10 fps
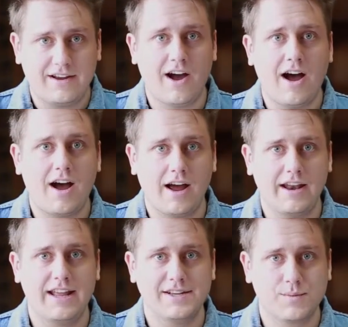
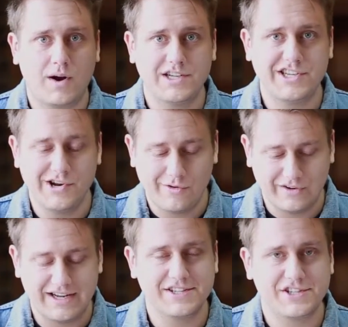God is watching
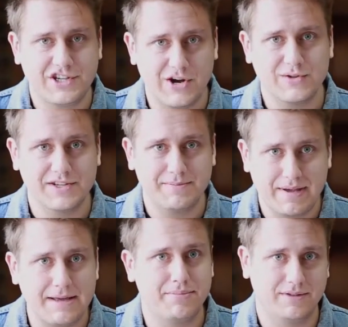over his chosen
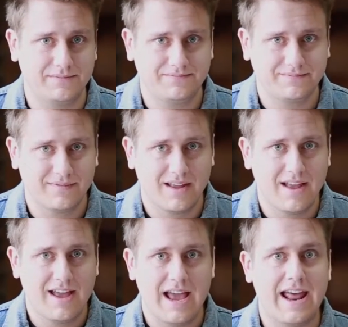people.
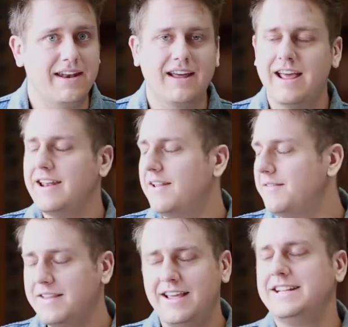And
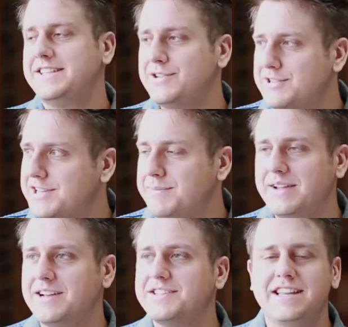it's interesting
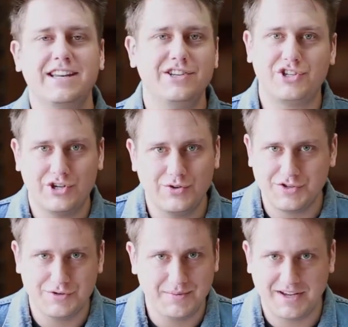because he didn't
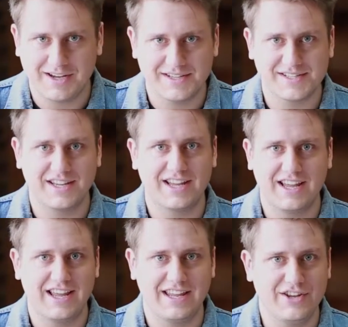choose you because
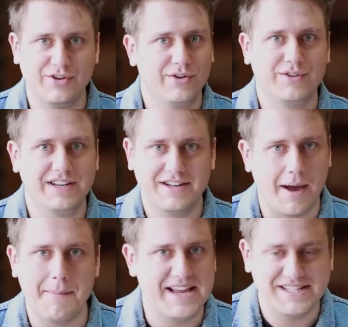you did
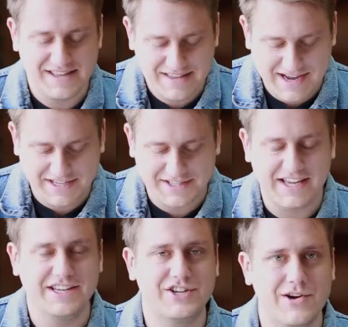amazing things.
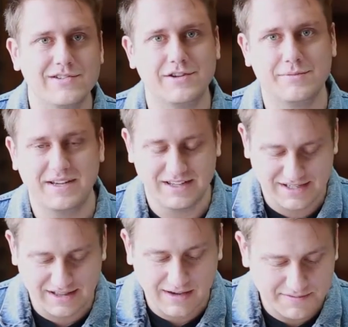He chose you because
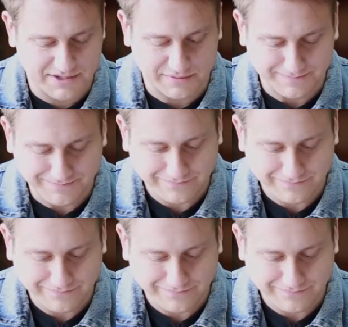he loves you.